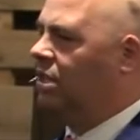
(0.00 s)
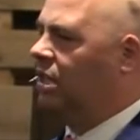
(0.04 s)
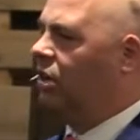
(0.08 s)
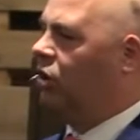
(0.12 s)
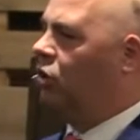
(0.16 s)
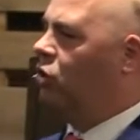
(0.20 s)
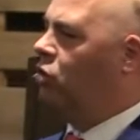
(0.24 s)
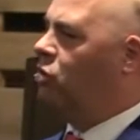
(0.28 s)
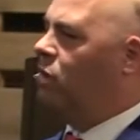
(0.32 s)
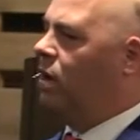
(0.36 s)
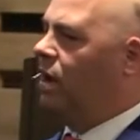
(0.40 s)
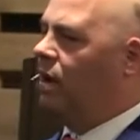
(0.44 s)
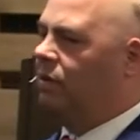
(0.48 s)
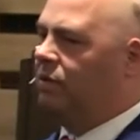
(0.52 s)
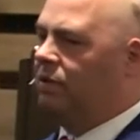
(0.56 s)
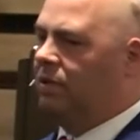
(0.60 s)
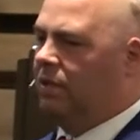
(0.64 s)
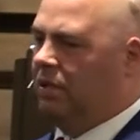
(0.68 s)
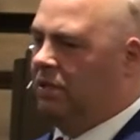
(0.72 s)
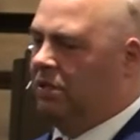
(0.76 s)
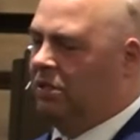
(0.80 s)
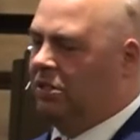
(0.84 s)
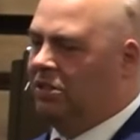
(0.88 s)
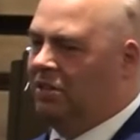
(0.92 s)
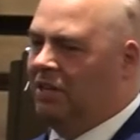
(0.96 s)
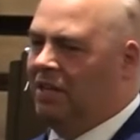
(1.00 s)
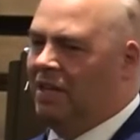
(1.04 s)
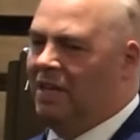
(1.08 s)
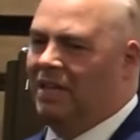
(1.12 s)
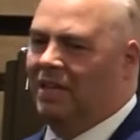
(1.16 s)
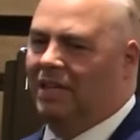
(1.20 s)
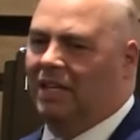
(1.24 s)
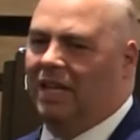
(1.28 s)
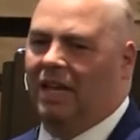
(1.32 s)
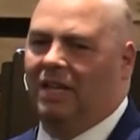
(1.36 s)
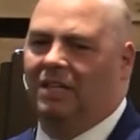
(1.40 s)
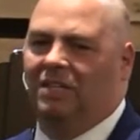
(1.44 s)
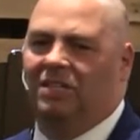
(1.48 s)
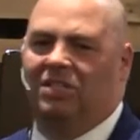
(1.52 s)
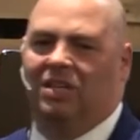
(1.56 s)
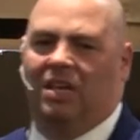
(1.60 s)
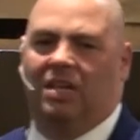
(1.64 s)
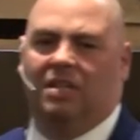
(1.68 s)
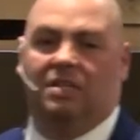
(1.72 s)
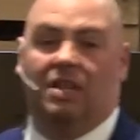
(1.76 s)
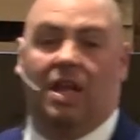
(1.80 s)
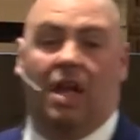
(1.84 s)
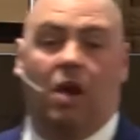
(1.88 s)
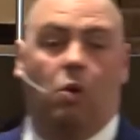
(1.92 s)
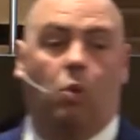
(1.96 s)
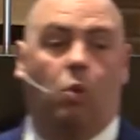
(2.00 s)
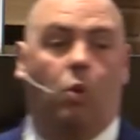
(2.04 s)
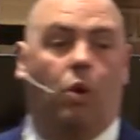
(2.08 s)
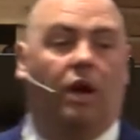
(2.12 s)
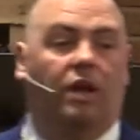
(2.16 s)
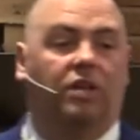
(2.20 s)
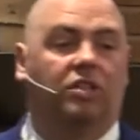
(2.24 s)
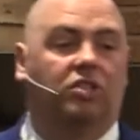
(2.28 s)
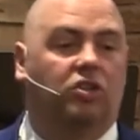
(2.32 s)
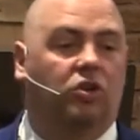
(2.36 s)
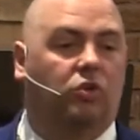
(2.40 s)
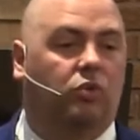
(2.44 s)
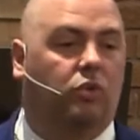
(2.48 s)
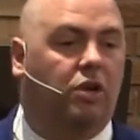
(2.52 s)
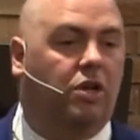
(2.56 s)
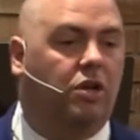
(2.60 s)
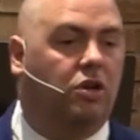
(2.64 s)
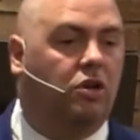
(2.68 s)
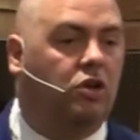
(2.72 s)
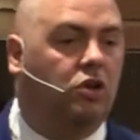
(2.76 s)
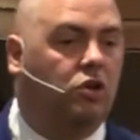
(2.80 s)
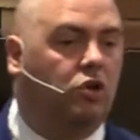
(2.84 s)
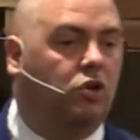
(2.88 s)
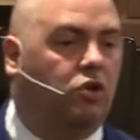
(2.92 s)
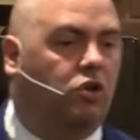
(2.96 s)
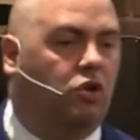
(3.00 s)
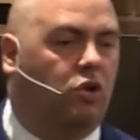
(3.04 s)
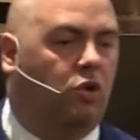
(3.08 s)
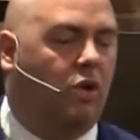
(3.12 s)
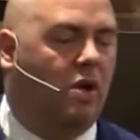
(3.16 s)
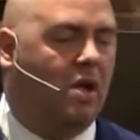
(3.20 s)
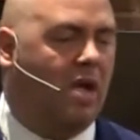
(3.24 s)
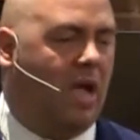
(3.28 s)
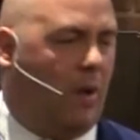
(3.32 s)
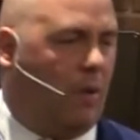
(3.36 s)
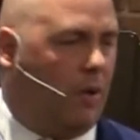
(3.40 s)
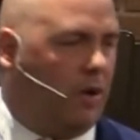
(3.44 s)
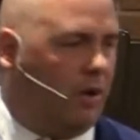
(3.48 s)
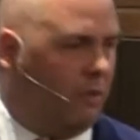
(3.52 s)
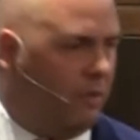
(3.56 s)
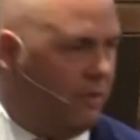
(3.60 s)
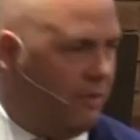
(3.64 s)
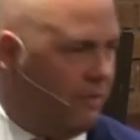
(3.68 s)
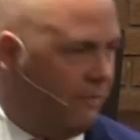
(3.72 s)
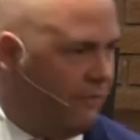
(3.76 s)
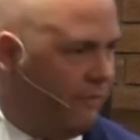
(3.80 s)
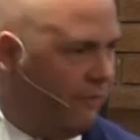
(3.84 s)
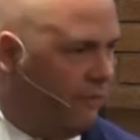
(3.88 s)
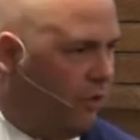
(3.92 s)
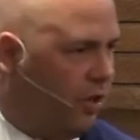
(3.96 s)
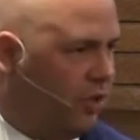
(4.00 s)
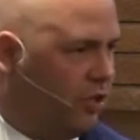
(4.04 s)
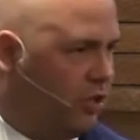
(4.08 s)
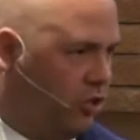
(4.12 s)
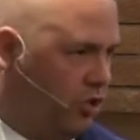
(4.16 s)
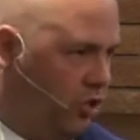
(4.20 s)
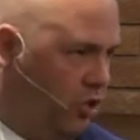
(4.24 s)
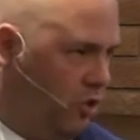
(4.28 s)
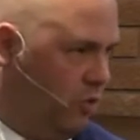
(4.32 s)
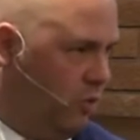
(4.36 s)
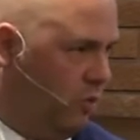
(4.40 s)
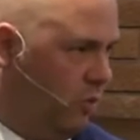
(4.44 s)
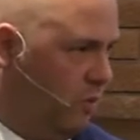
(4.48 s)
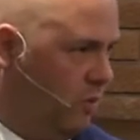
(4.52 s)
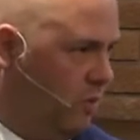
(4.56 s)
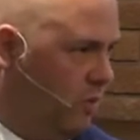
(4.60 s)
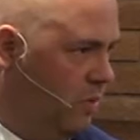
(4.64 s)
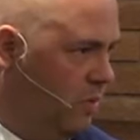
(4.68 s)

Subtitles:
that are around us, God says, I want to renew you. I want to refresh you.